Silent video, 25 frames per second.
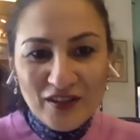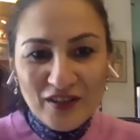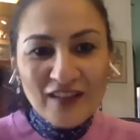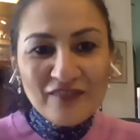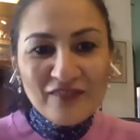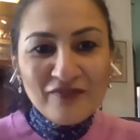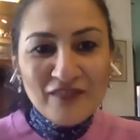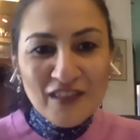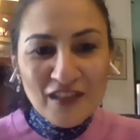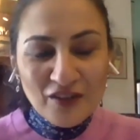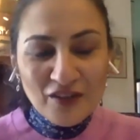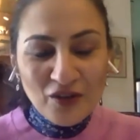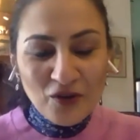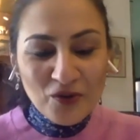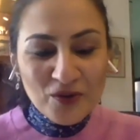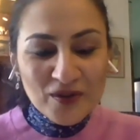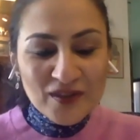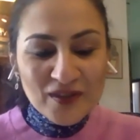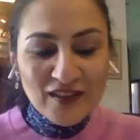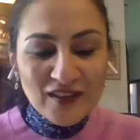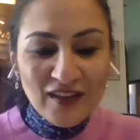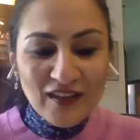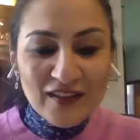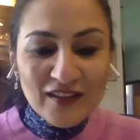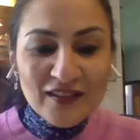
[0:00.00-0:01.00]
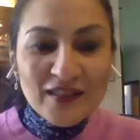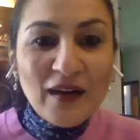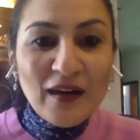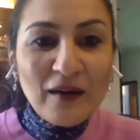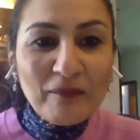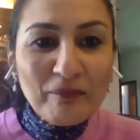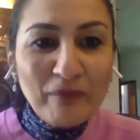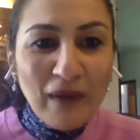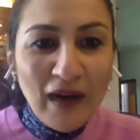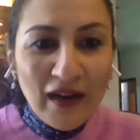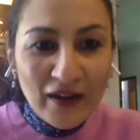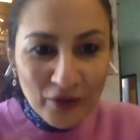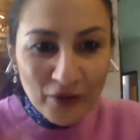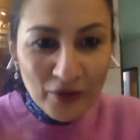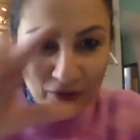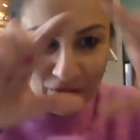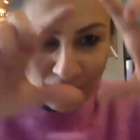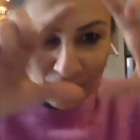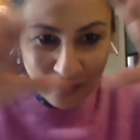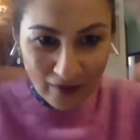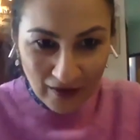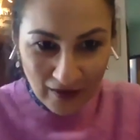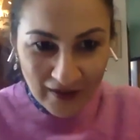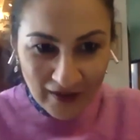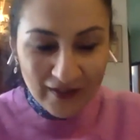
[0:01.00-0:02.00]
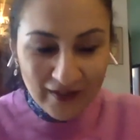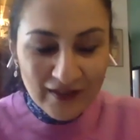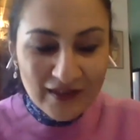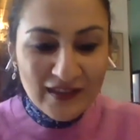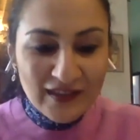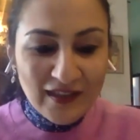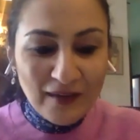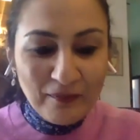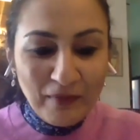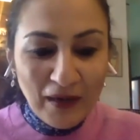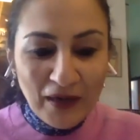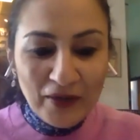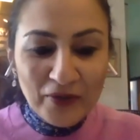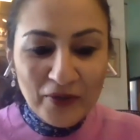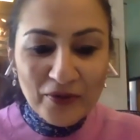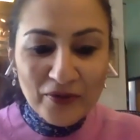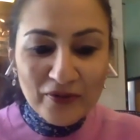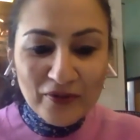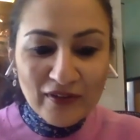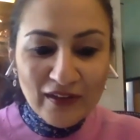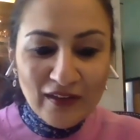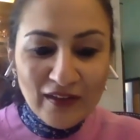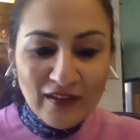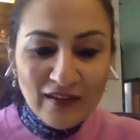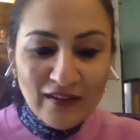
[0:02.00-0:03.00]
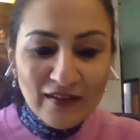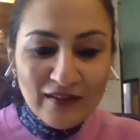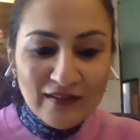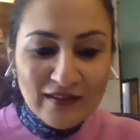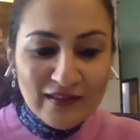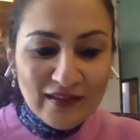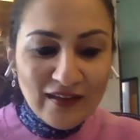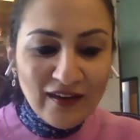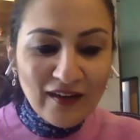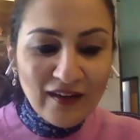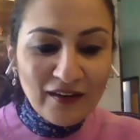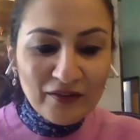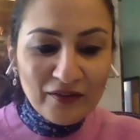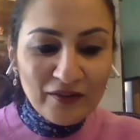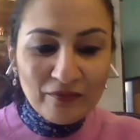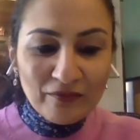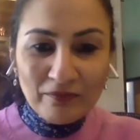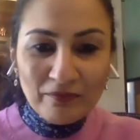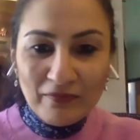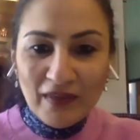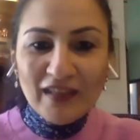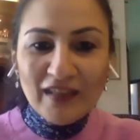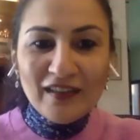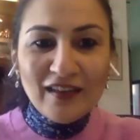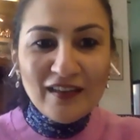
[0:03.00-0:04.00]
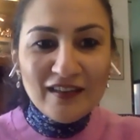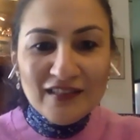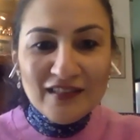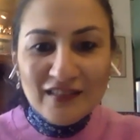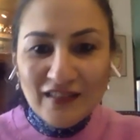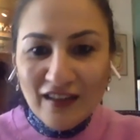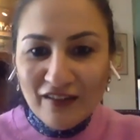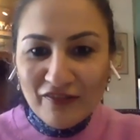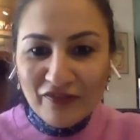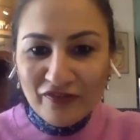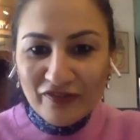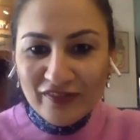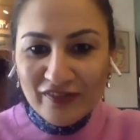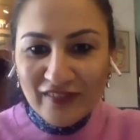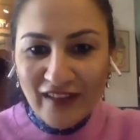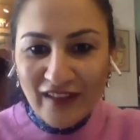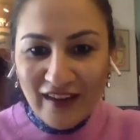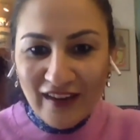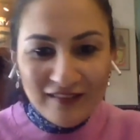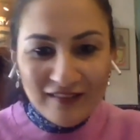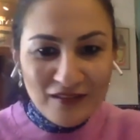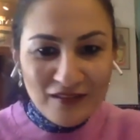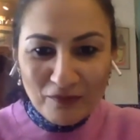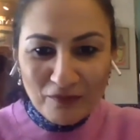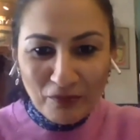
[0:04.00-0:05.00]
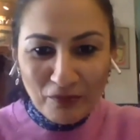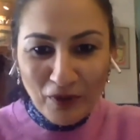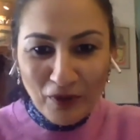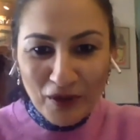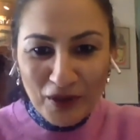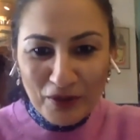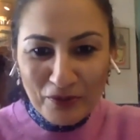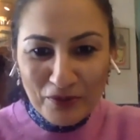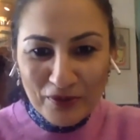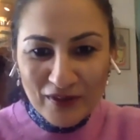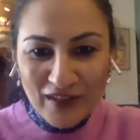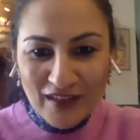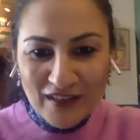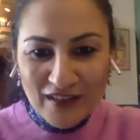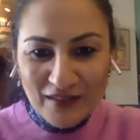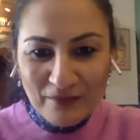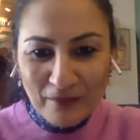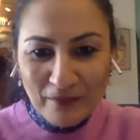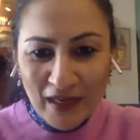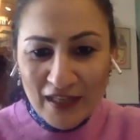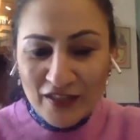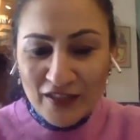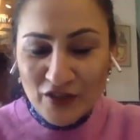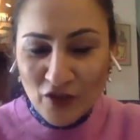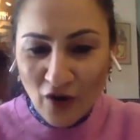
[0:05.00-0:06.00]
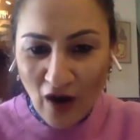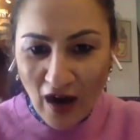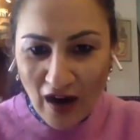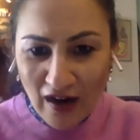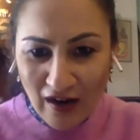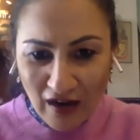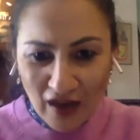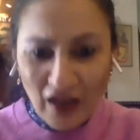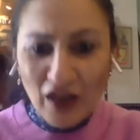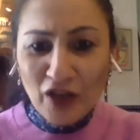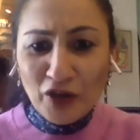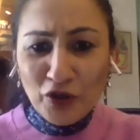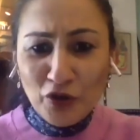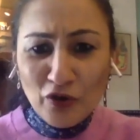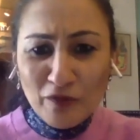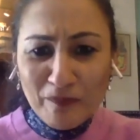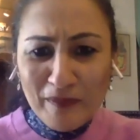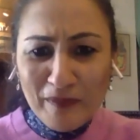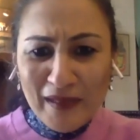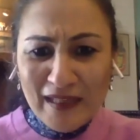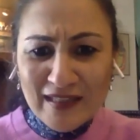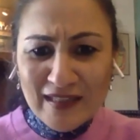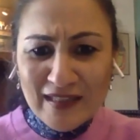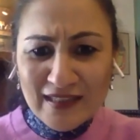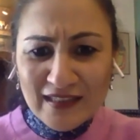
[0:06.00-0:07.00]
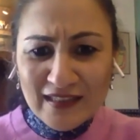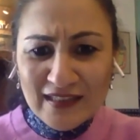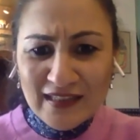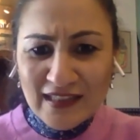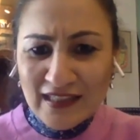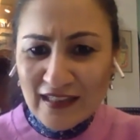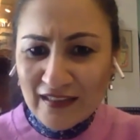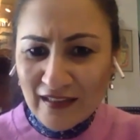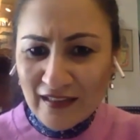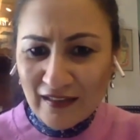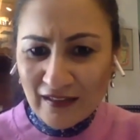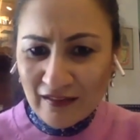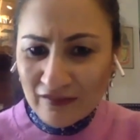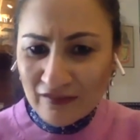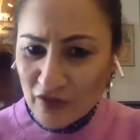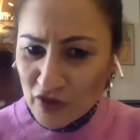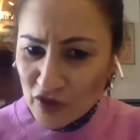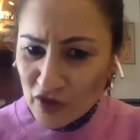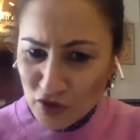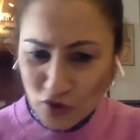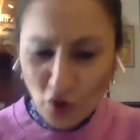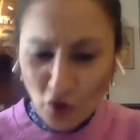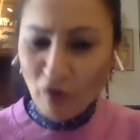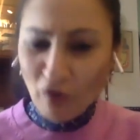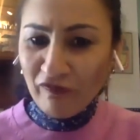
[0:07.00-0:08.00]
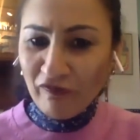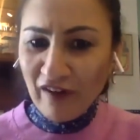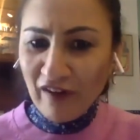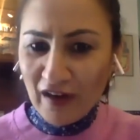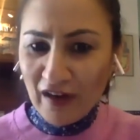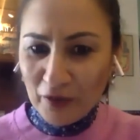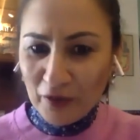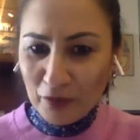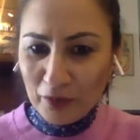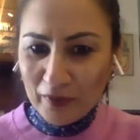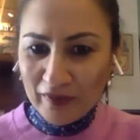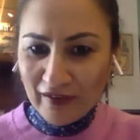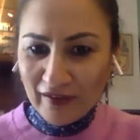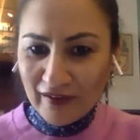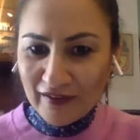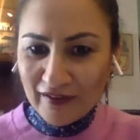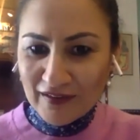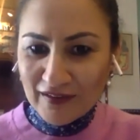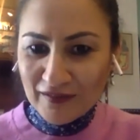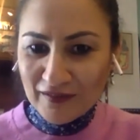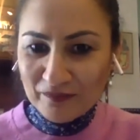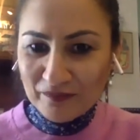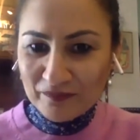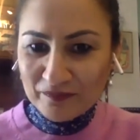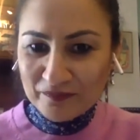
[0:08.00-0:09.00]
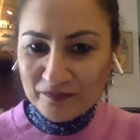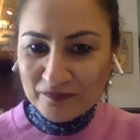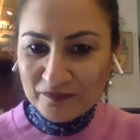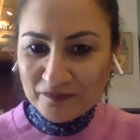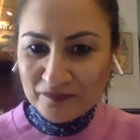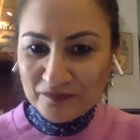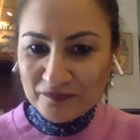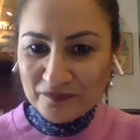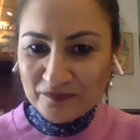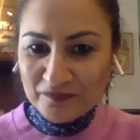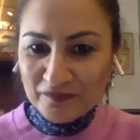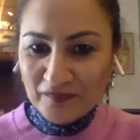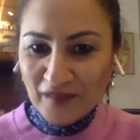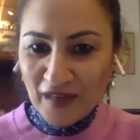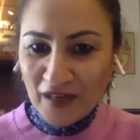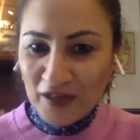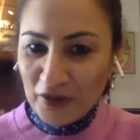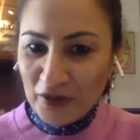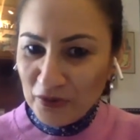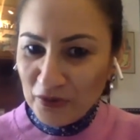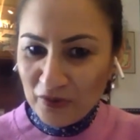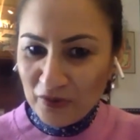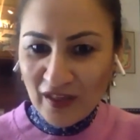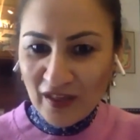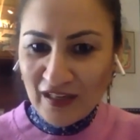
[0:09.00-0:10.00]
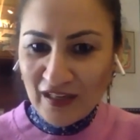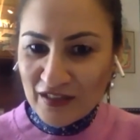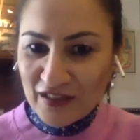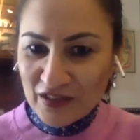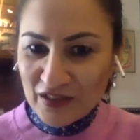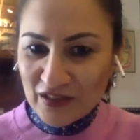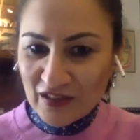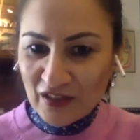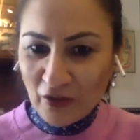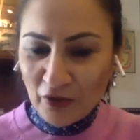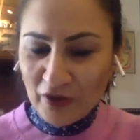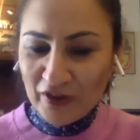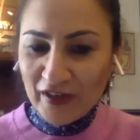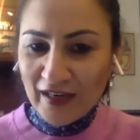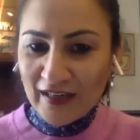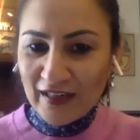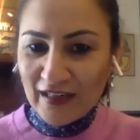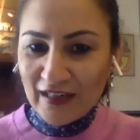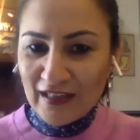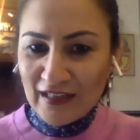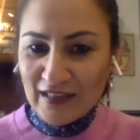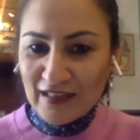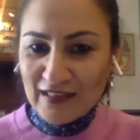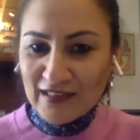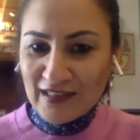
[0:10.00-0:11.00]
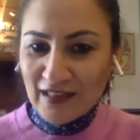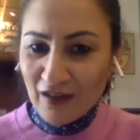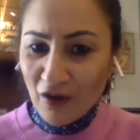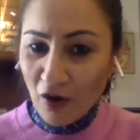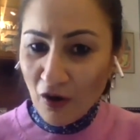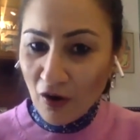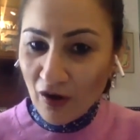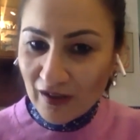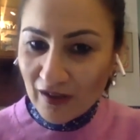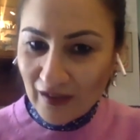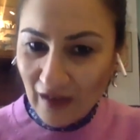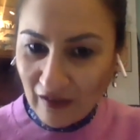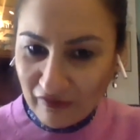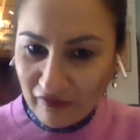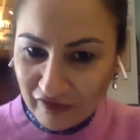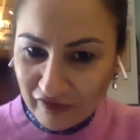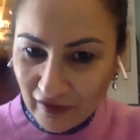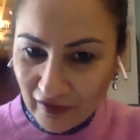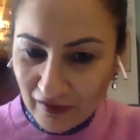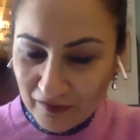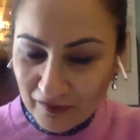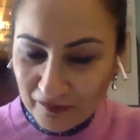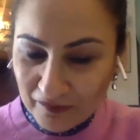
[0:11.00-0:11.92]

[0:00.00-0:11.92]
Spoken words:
Dev D co-star's Insta bio reads, making stuff that Bollywood doesn't make. So you've been succeeding so far with it. And do you think it's going to get easier or tougher?